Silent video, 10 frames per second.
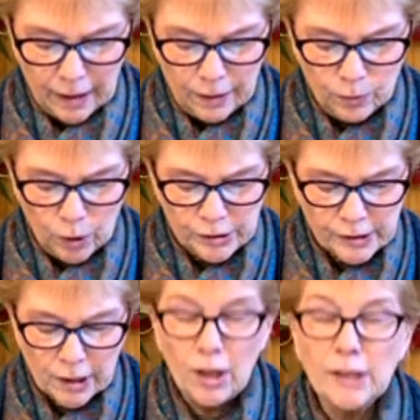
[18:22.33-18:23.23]
I rose
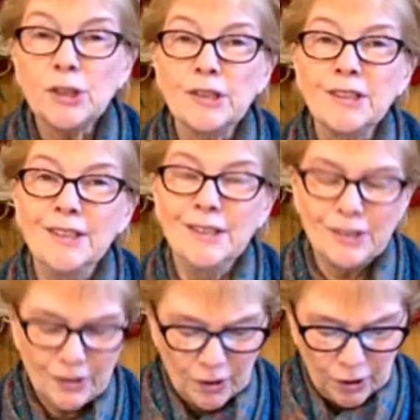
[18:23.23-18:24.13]
to
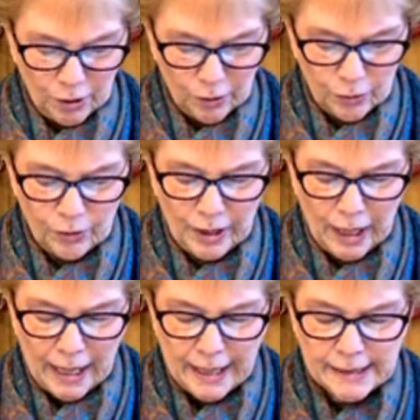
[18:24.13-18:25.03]
consciousness through the
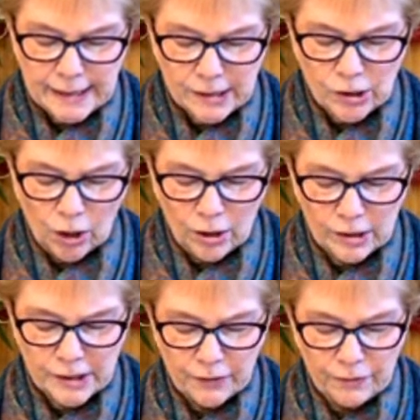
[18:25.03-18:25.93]
hazy
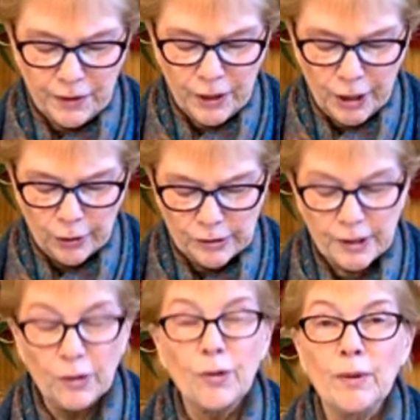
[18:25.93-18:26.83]
songs of vireos
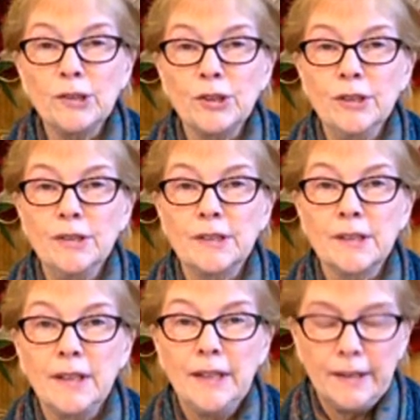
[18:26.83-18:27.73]
and
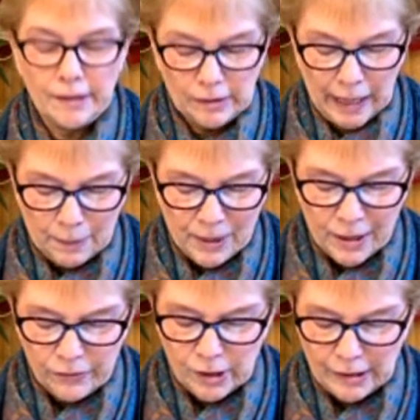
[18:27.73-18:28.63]
thrushes, the
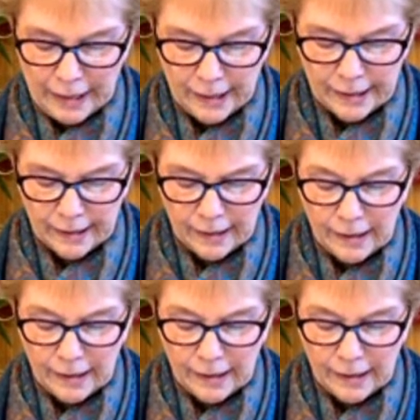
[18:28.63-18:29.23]
lapping of the lake,